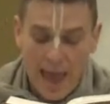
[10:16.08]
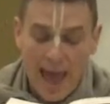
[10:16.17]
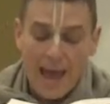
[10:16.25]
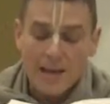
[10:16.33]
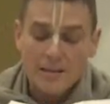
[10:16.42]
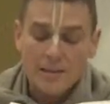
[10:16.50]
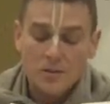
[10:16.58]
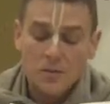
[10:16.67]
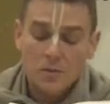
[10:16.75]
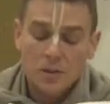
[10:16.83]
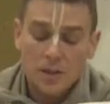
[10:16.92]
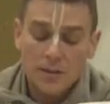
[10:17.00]
How they
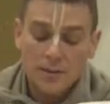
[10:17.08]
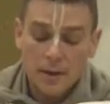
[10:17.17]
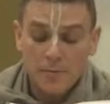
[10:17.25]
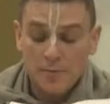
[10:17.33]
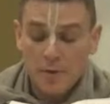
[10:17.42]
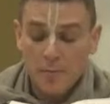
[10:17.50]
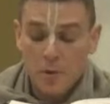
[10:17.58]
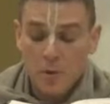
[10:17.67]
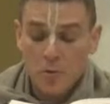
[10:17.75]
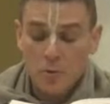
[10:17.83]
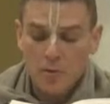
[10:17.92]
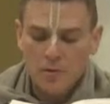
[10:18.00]
should hear and from
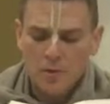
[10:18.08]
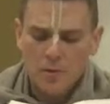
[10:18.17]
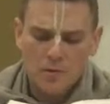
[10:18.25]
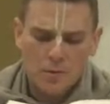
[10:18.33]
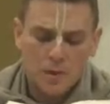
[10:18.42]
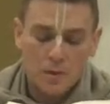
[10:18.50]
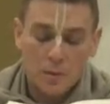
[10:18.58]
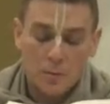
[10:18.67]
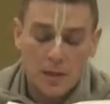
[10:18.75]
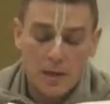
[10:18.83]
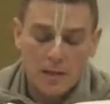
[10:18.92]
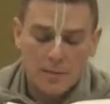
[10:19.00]
whom is also
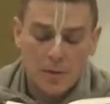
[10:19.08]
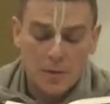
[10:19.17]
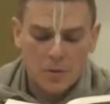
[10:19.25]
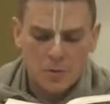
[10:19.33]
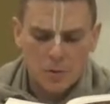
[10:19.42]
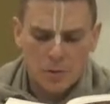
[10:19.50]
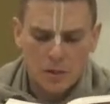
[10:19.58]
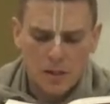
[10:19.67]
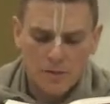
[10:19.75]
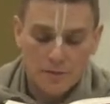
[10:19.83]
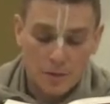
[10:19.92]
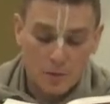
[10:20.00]
explained by
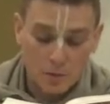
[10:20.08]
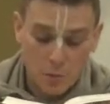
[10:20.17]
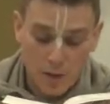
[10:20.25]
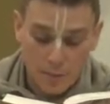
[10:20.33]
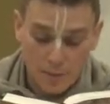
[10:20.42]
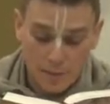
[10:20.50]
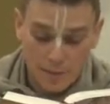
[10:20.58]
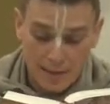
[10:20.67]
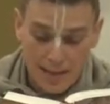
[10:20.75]
Shukadeva Goswami.